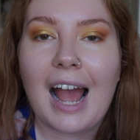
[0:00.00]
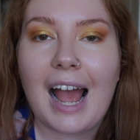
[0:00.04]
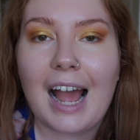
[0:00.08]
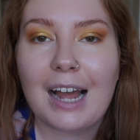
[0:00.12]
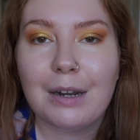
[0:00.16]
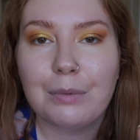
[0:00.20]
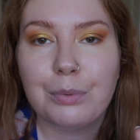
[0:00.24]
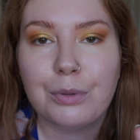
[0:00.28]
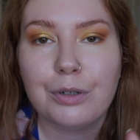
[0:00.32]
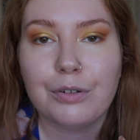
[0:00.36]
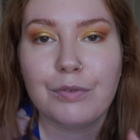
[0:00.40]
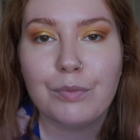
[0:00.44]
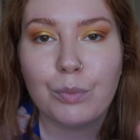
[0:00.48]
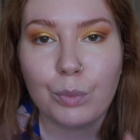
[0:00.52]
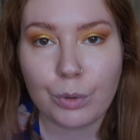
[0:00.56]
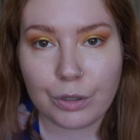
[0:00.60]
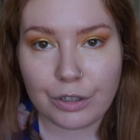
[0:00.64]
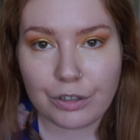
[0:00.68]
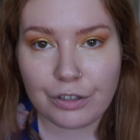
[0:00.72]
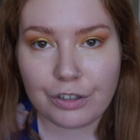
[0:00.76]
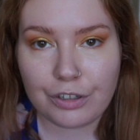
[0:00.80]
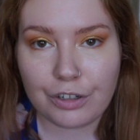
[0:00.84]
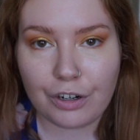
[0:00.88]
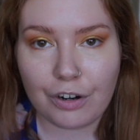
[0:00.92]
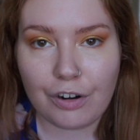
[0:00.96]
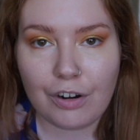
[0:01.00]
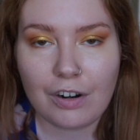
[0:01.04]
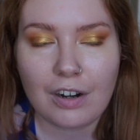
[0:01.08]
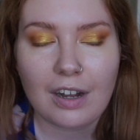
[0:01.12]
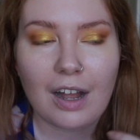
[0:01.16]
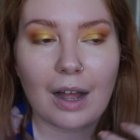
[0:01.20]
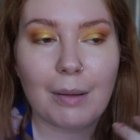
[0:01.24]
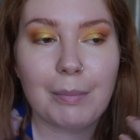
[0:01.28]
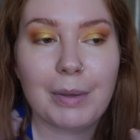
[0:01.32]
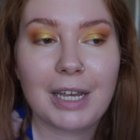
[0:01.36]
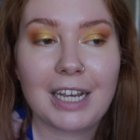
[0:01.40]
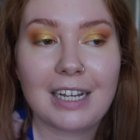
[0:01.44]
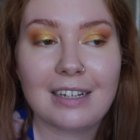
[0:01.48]
Edward of Woodstock.
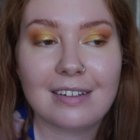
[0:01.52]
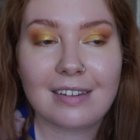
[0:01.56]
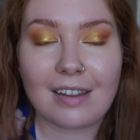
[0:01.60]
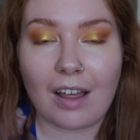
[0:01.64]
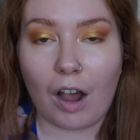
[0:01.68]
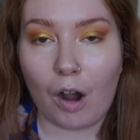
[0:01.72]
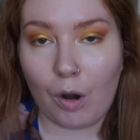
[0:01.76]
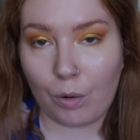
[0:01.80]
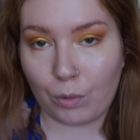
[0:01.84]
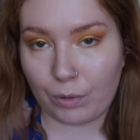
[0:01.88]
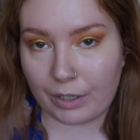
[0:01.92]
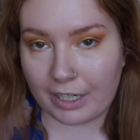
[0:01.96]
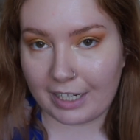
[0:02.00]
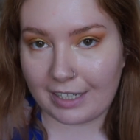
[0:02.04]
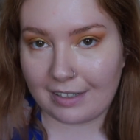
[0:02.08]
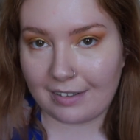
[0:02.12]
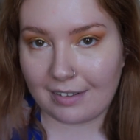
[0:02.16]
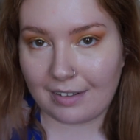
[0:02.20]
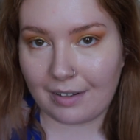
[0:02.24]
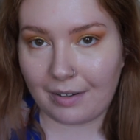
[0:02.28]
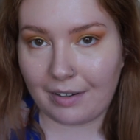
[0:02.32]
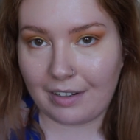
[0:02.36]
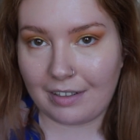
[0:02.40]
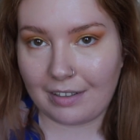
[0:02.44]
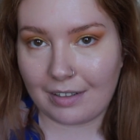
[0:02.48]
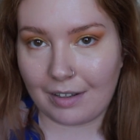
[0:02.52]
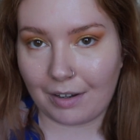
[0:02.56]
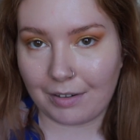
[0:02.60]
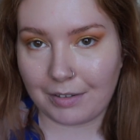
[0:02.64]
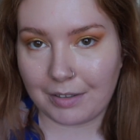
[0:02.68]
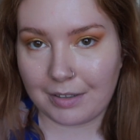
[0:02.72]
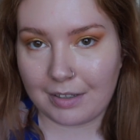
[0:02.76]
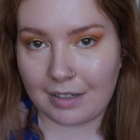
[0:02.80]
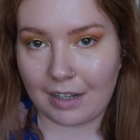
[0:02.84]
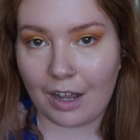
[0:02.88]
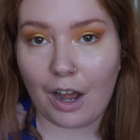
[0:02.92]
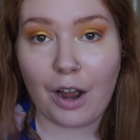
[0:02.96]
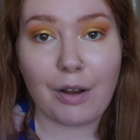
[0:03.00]
He is the oldest, so he's going
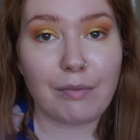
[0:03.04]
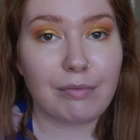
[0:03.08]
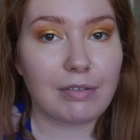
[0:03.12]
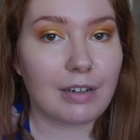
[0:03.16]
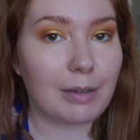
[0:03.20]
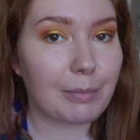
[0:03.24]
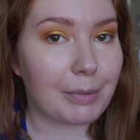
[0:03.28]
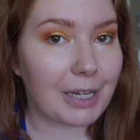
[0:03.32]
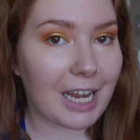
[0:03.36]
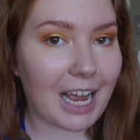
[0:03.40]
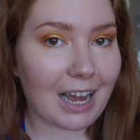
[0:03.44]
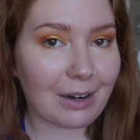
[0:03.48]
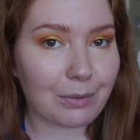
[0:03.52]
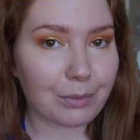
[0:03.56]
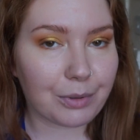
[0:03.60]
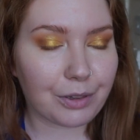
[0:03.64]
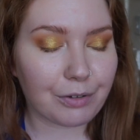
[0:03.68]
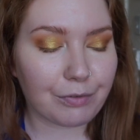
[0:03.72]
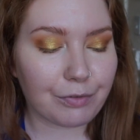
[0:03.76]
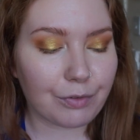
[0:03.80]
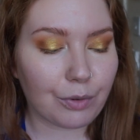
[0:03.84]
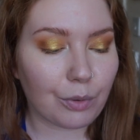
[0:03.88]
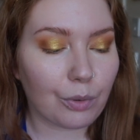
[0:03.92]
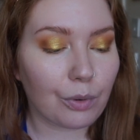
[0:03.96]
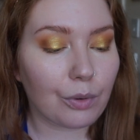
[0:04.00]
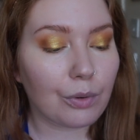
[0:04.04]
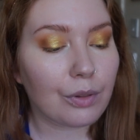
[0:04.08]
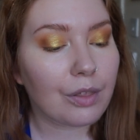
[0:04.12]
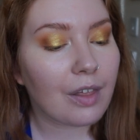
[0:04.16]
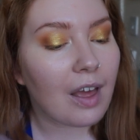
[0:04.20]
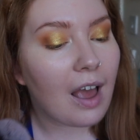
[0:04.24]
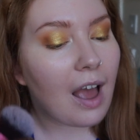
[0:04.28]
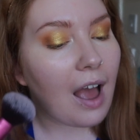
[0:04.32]
to hopefully be Edward IV.